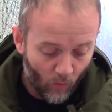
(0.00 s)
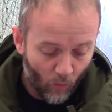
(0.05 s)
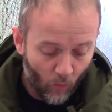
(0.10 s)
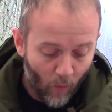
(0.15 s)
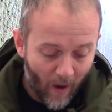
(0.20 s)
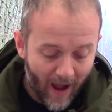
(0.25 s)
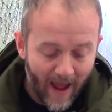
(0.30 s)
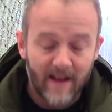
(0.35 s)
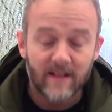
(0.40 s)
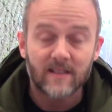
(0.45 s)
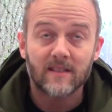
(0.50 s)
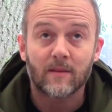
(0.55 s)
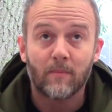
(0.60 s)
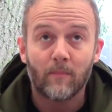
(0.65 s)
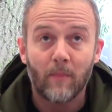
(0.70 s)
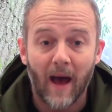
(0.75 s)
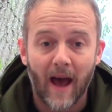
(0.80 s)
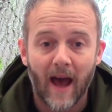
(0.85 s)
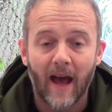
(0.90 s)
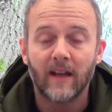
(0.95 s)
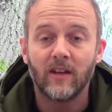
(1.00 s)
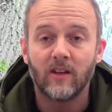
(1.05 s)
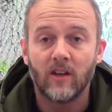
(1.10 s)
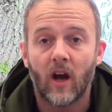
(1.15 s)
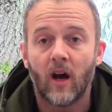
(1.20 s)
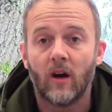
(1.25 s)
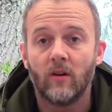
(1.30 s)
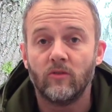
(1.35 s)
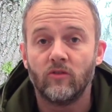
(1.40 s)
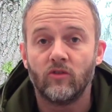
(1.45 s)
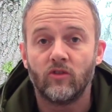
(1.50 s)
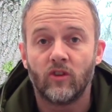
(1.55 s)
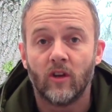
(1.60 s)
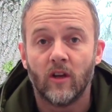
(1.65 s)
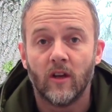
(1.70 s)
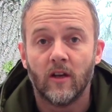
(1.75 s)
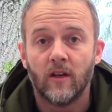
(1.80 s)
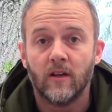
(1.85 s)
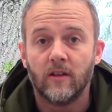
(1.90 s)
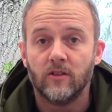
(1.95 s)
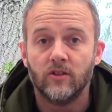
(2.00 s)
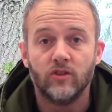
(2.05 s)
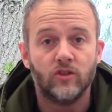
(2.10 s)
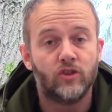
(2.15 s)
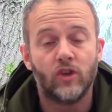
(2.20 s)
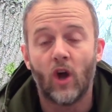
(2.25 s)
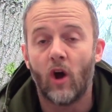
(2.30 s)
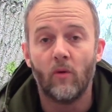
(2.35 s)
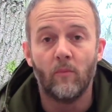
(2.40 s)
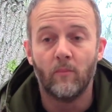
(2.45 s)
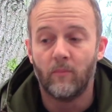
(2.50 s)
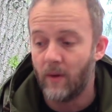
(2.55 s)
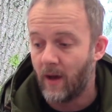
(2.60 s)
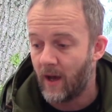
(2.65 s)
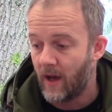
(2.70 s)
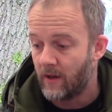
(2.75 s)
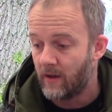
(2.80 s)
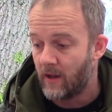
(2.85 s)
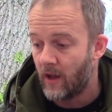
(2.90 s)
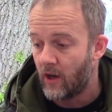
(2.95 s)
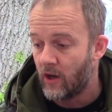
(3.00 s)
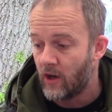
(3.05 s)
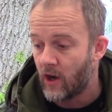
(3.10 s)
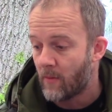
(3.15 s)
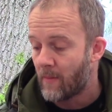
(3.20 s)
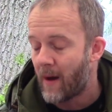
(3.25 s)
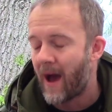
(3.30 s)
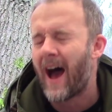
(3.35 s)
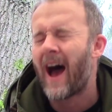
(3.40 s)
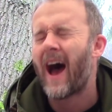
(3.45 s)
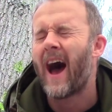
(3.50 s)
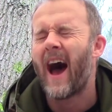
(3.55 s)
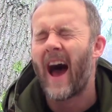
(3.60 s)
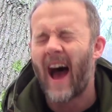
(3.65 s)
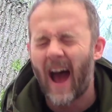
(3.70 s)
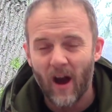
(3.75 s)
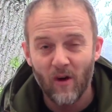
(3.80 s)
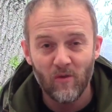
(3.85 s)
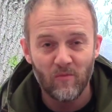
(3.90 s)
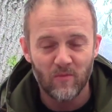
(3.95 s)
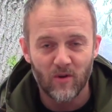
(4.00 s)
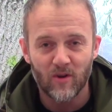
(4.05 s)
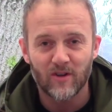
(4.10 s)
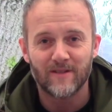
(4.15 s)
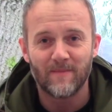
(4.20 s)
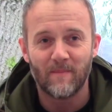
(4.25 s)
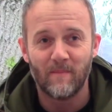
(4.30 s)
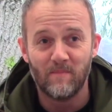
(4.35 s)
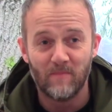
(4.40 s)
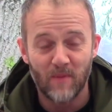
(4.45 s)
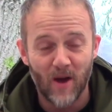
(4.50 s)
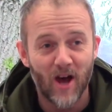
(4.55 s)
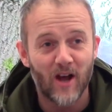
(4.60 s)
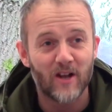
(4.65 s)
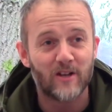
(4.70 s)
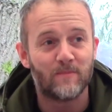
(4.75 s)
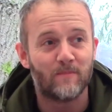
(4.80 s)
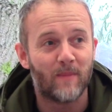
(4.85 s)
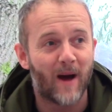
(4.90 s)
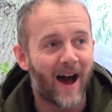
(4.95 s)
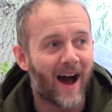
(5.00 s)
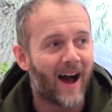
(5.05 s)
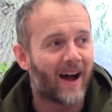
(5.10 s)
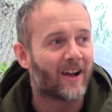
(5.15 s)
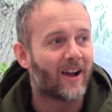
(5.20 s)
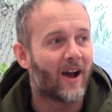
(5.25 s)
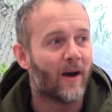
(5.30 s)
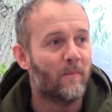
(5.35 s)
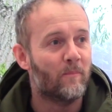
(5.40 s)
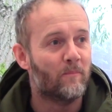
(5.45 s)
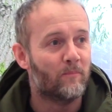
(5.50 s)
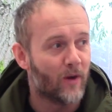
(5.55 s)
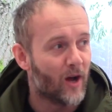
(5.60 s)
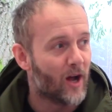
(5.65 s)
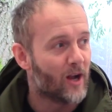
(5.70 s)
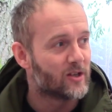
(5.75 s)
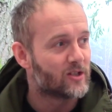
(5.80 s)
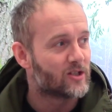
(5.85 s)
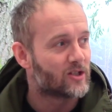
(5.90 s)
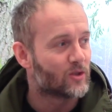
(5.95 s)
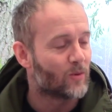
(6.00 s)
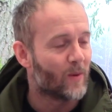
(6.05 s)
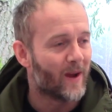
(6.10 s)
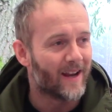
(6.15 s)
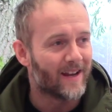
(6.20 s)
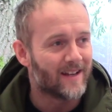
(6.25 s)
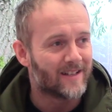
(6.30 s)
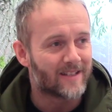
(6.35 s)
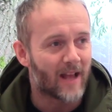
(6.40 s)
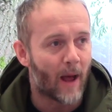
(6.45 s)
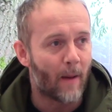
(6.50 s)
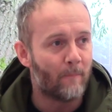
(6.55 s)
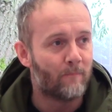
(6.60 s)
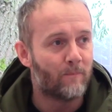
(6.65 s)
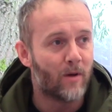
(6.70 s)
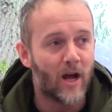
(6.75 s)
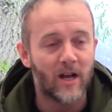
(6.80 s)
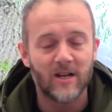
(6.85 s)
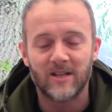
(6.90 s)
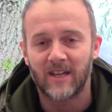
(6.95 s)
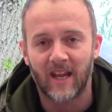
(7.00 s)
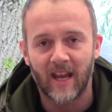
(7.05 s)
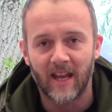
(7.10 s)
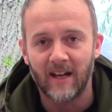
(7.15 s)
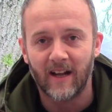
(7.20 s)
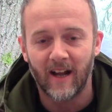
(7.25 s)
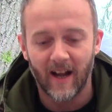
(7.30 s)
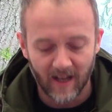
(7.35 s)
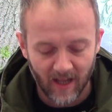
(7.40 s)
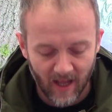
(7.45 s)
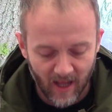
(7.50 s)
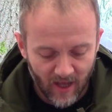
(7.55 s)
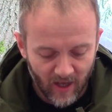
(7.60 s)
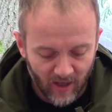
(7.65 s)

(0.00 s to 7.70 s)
wet pine cones don't burn no matter how much birch bark and birch twigs and birch kindling